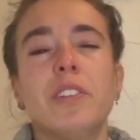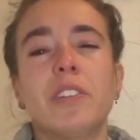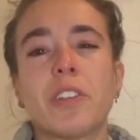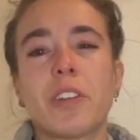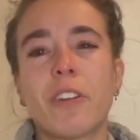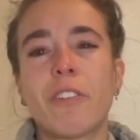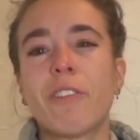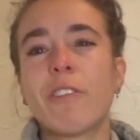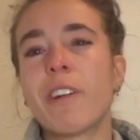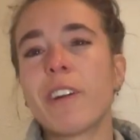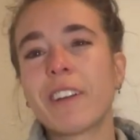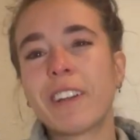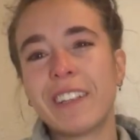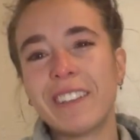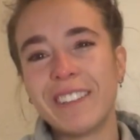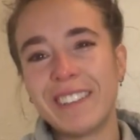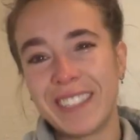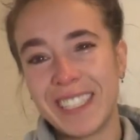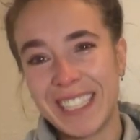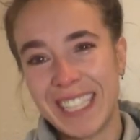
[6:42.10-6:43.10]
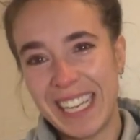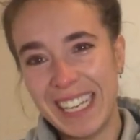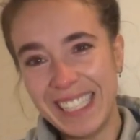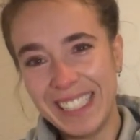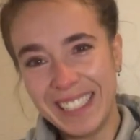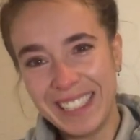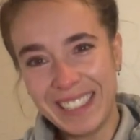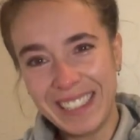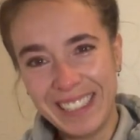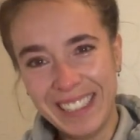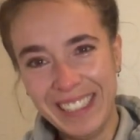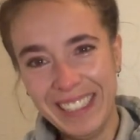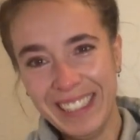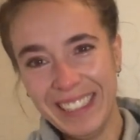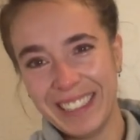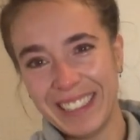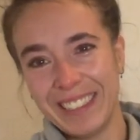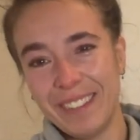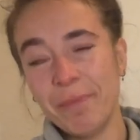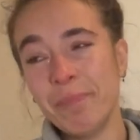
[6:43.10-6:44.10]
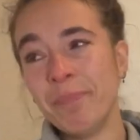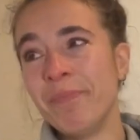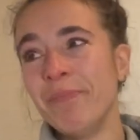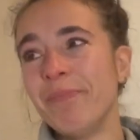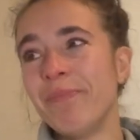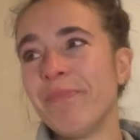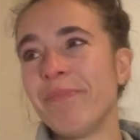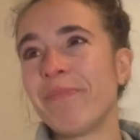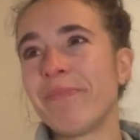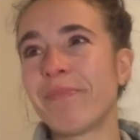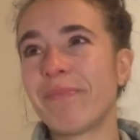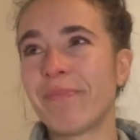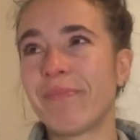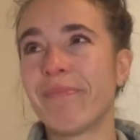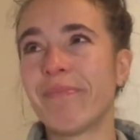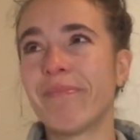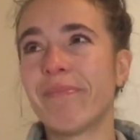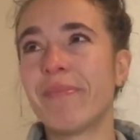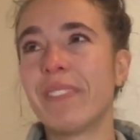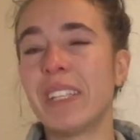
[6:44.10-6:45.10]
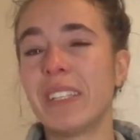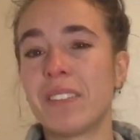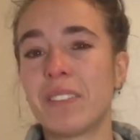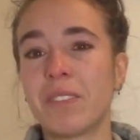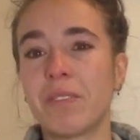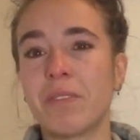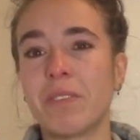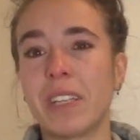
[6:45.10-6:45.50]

you're rocking the stage. That's so